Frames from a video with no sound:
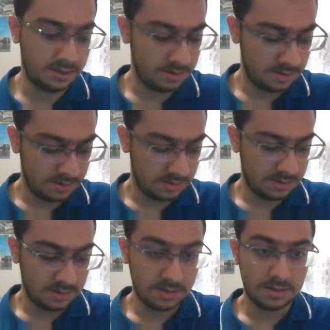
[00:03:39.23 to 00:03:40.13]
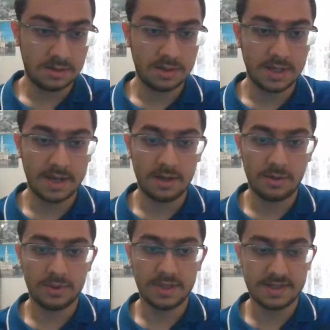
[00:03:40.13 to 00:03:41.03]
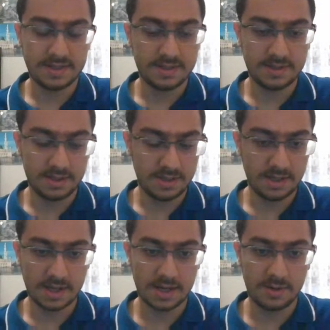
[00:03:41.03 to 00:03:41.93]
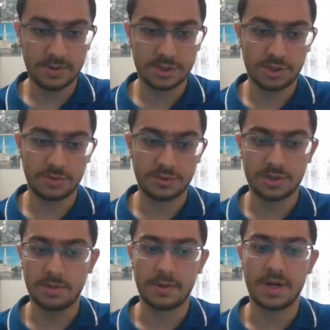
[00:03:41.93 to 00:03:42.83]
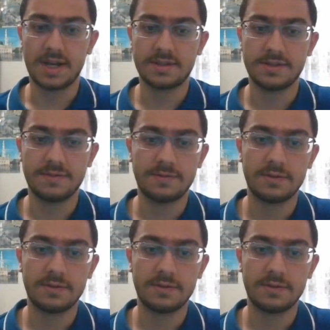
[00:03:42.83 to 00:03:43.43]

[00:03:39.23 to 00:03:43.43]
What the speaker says: be on now. Now let's see how is Showstopper active.